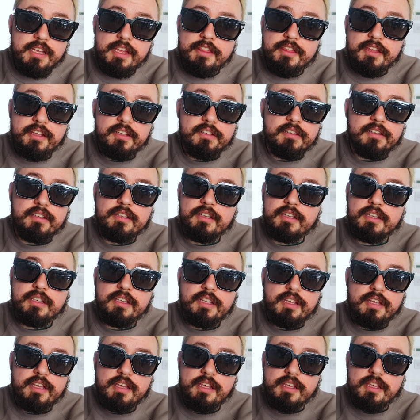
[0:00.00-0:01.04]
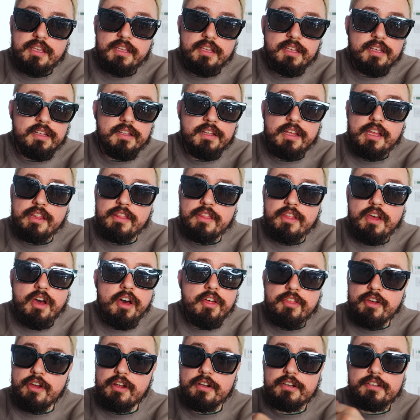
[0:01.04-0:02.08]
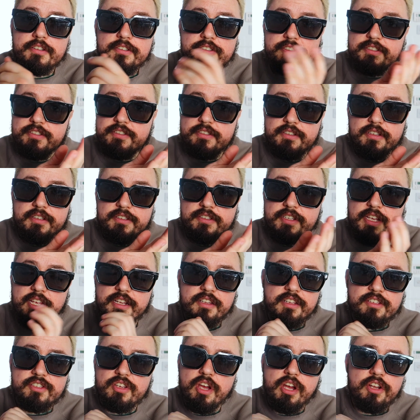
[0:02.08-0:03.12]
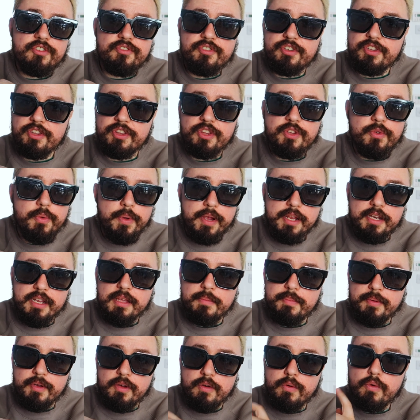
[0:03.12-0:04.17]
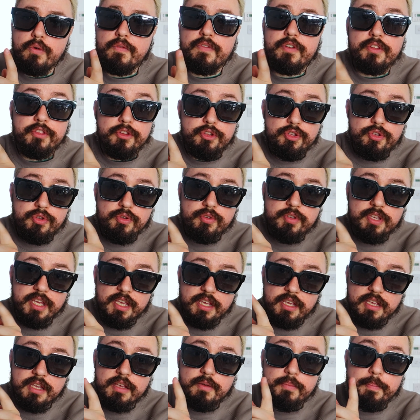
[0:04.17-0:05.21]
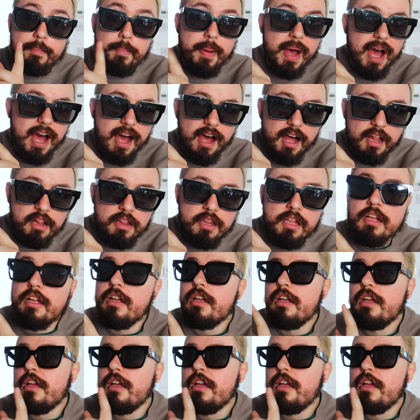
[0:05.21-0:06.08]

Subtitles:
I think in the other setting it's 120, but over in the UK, PAL,